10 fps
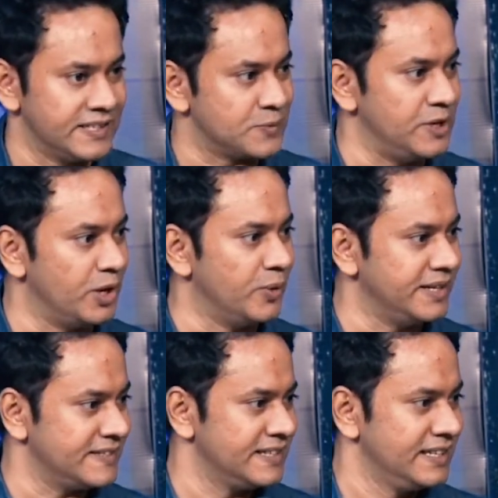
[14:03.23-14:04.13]
as we know
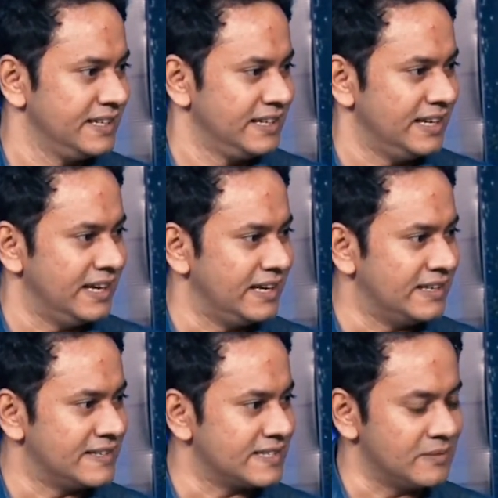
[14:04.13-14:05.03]
it,
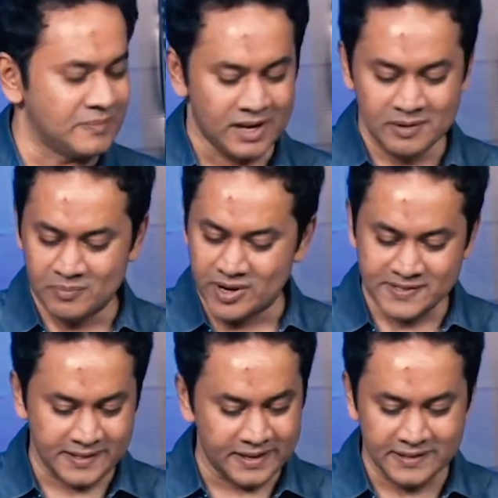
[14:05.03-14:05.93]
and some
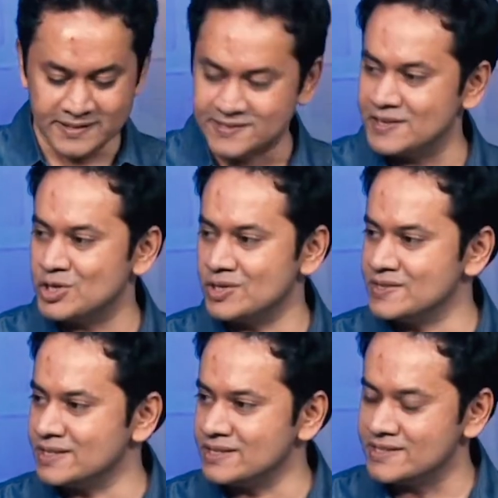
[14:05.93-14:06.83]
unprecedented
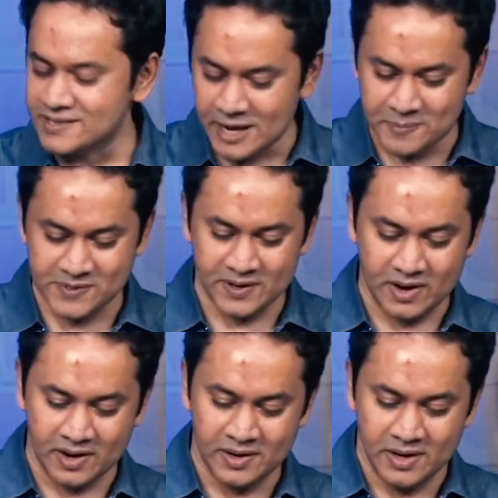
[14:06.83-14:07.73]
decisions and steps that
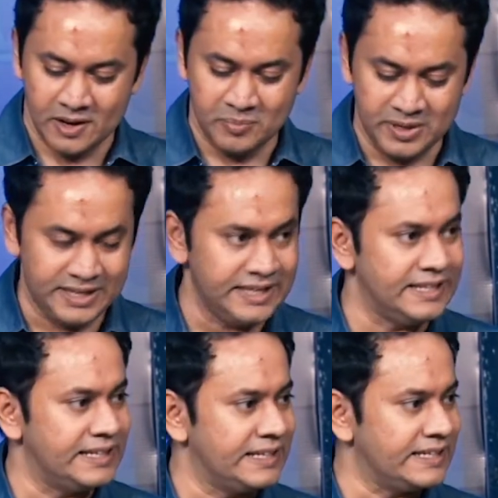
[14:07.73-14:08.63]
are
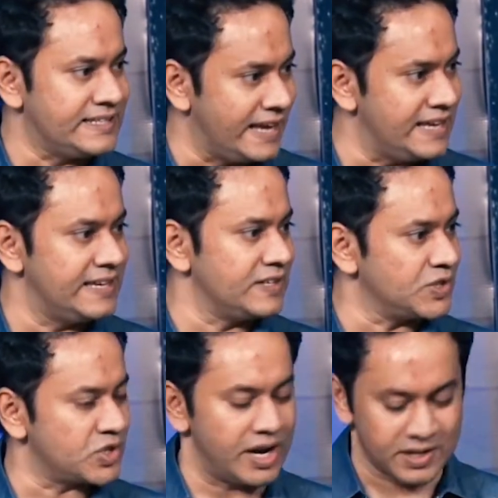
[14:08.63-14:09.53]
being taken
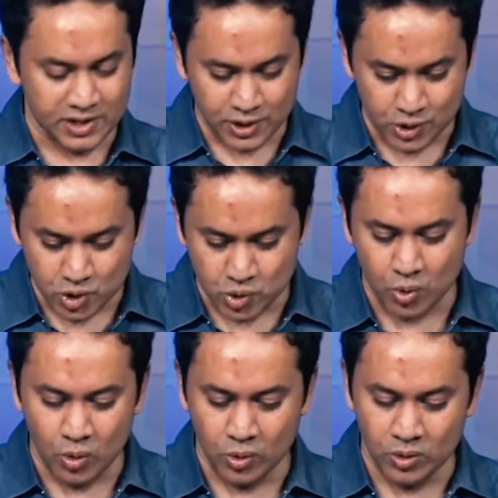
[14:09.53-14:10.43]
to try to
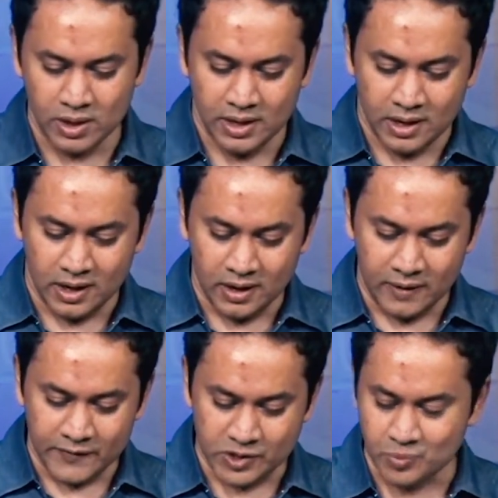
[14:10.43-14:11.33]
control
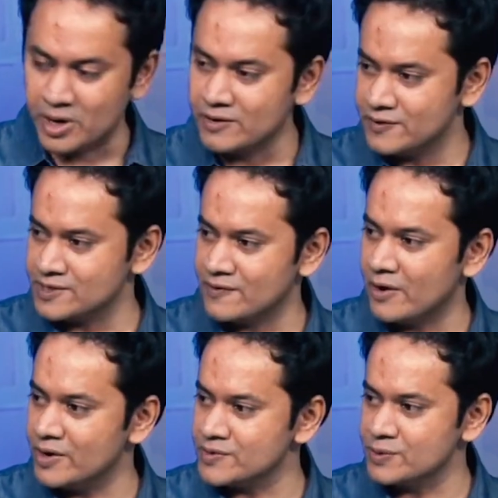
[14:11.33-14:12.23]
uh, the spread of this
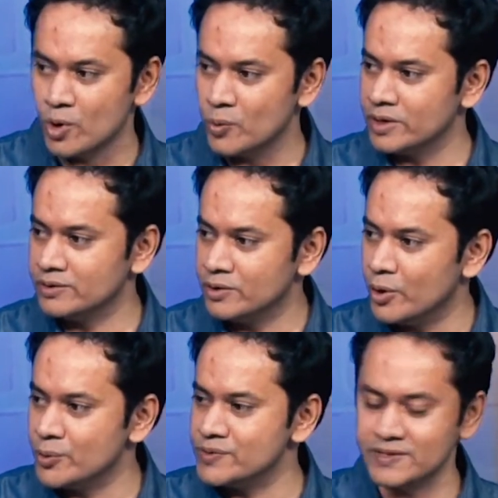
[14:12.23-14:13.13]
virus. No one
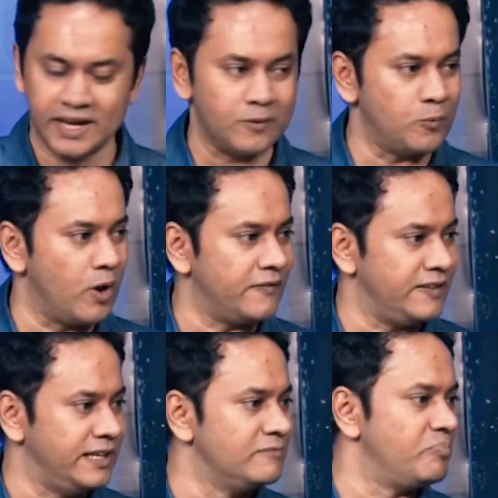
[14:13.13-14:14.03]
knows yet what
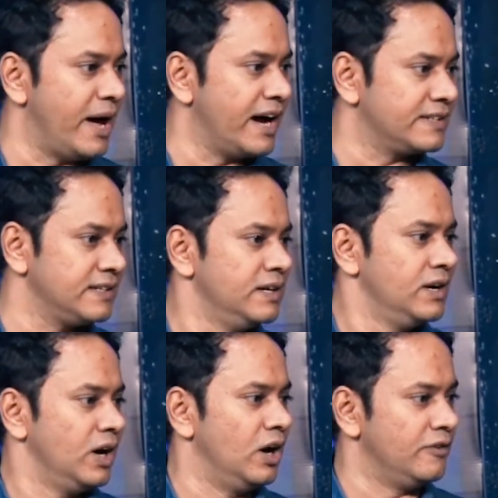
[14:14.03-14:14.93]
the impact
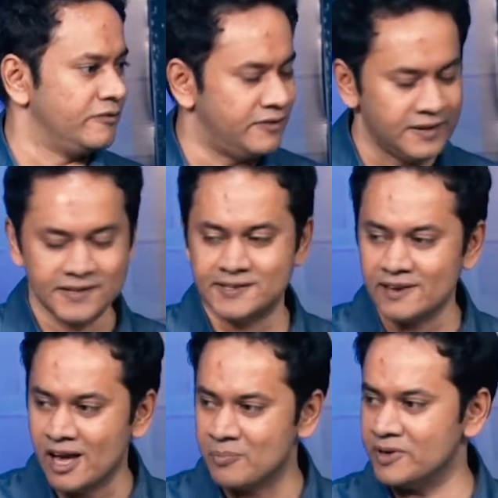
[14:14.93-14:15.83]
of
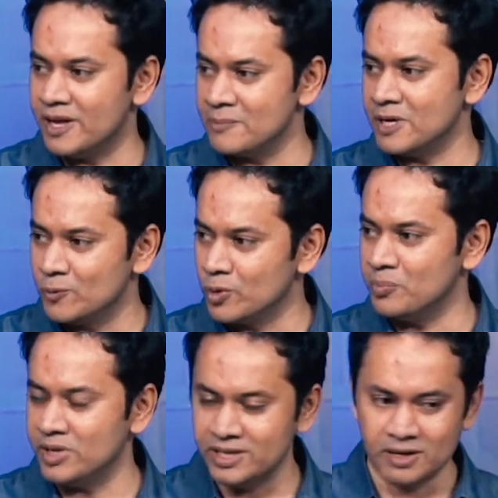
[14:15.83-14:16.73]
this epidemic
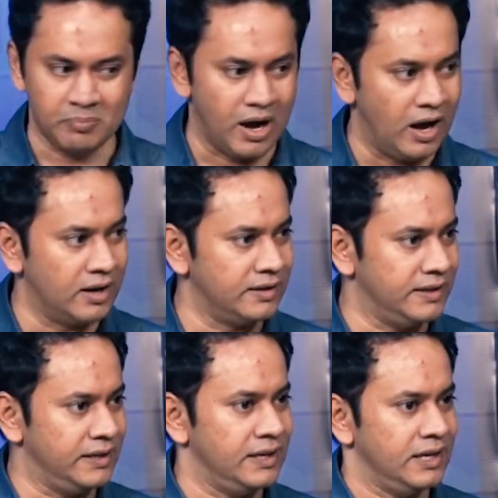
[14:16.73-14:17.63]
would be upon
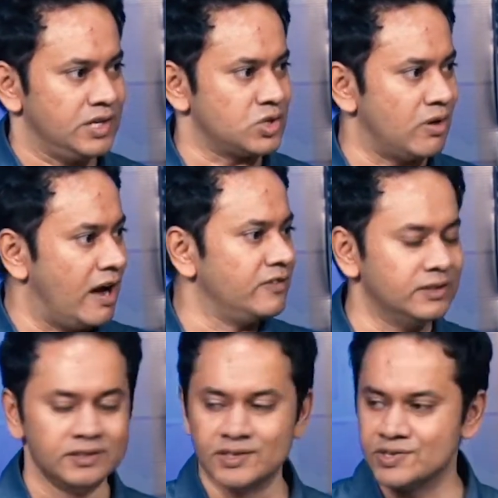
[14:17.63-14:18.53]
the
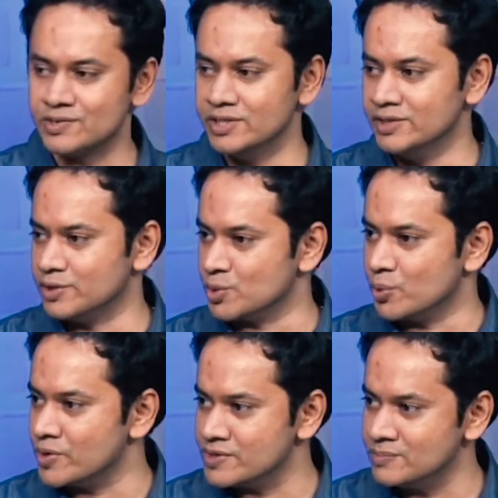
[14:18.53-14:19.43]
travel industry, the
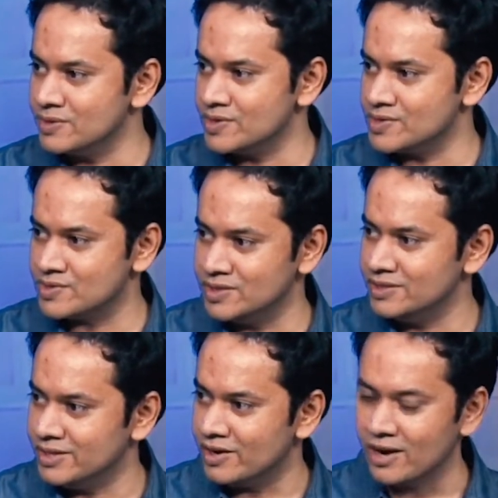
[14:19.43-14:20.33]
tourism industry,
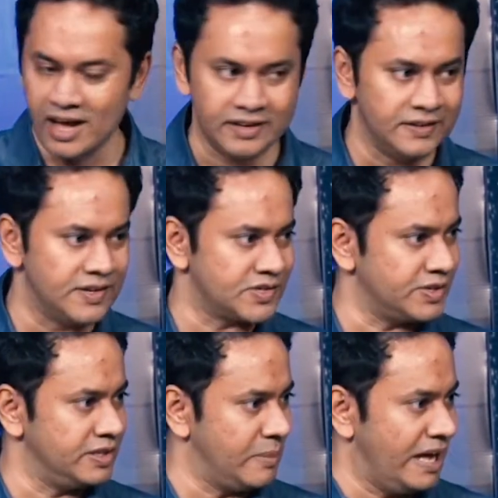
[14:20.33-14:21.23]
the airline
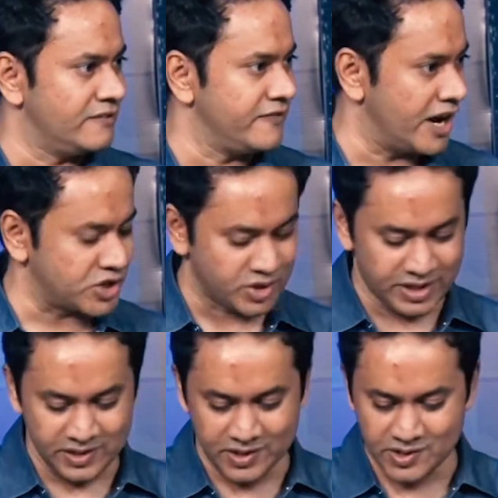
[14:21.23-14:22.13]
industry, the
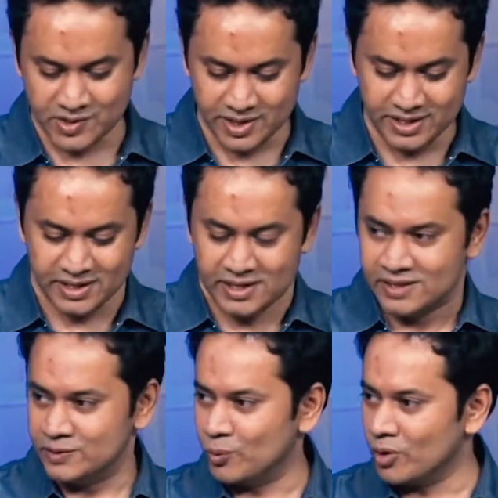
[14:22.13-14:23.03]
manufacturing industry,
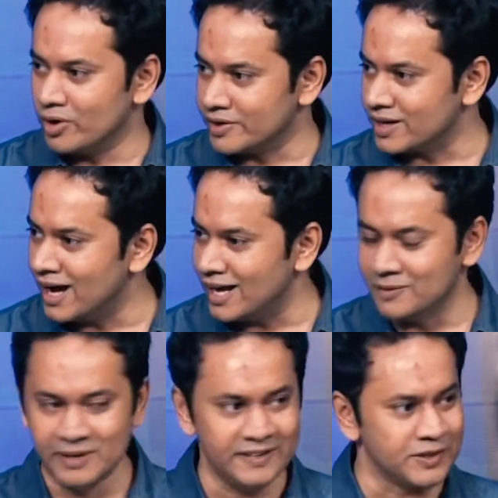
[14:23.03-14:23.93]
the world
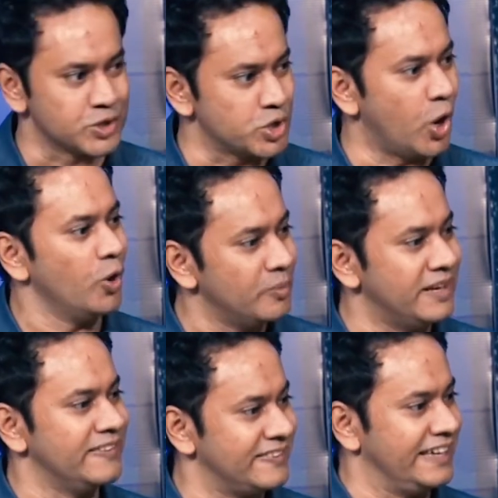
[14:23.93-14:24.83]
economy. There's so
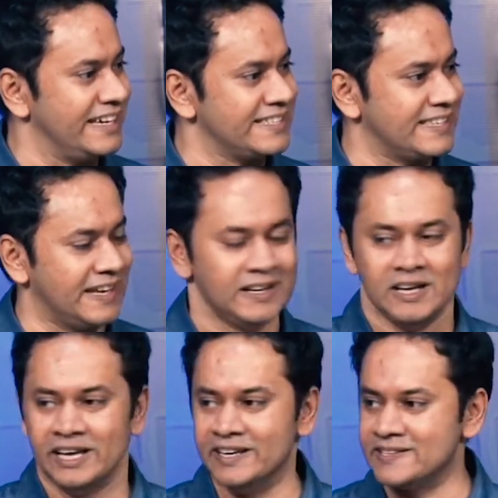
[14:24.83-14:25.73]
many things that
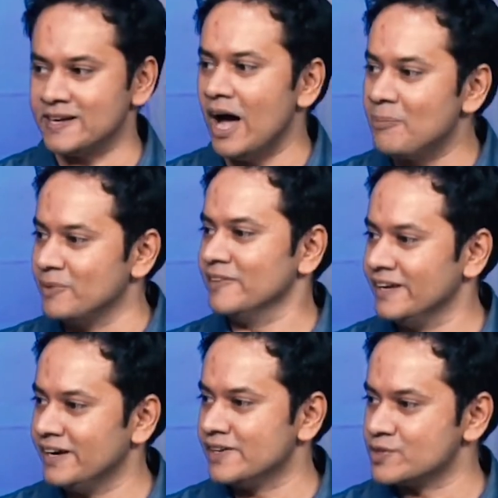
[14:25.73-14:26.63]
it's up in
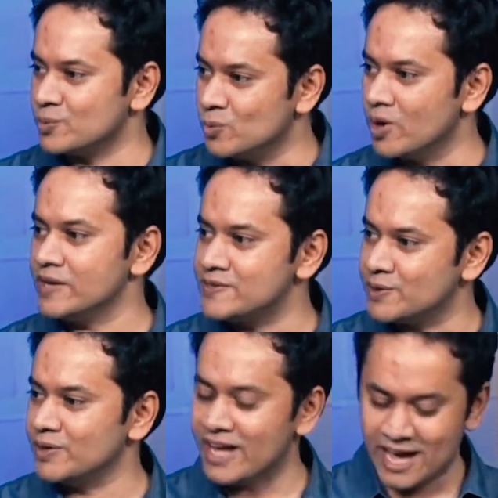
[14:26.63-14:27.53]
the air So what's
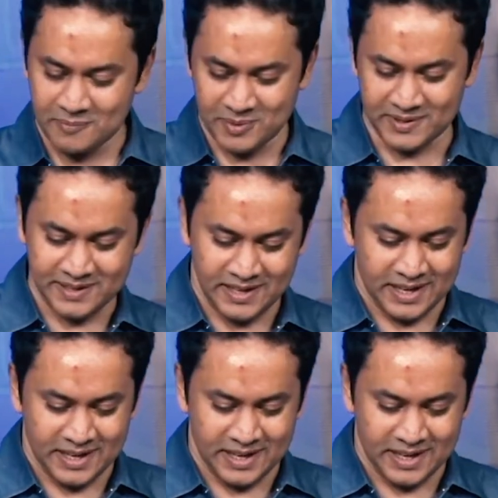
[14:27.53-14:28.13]
going to happen.